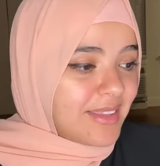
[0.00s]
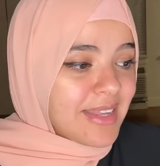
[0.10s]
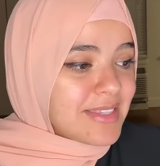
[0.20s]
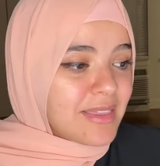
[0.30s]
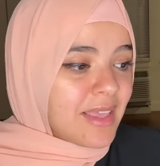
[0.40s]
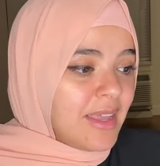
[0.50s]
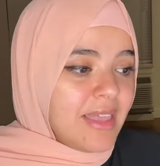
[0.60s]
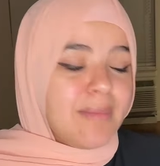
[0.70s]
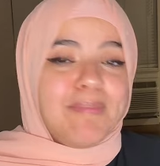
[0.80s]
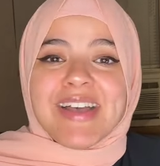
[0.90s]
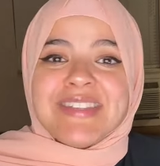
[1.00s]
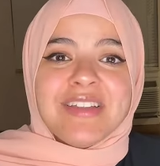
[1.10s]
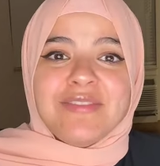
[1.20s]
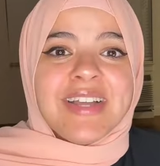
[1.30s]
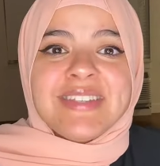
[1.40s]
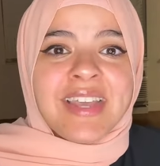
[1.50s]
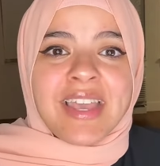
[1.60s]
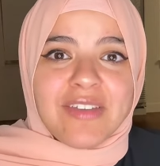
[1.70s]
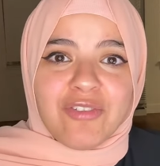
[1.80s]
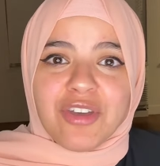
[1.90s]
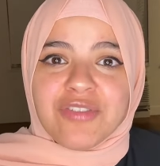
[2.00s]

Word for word: Like that's the, the best advice I can give you.